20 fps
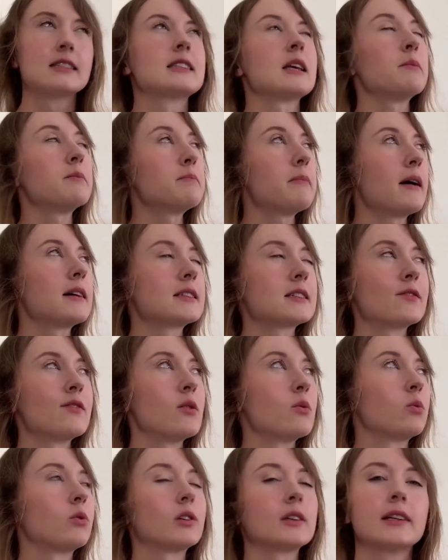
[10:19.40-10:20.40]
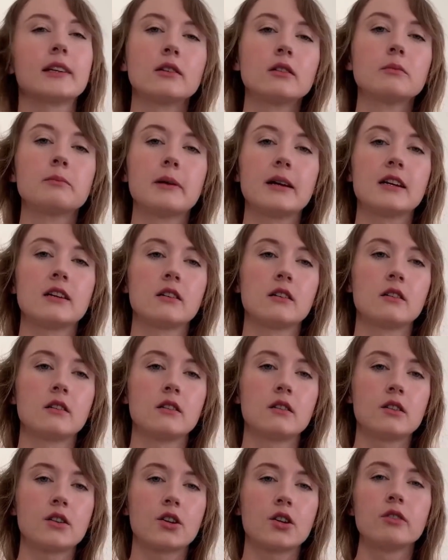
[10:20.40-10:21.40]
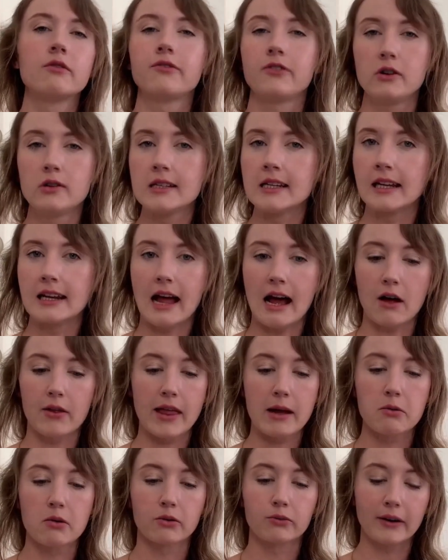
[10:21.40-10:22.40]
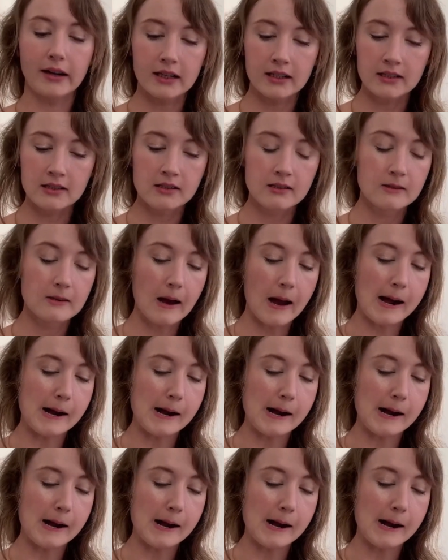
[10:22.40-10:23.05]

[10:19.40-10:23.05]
Some parts of it were a little bit confusing in how they were written,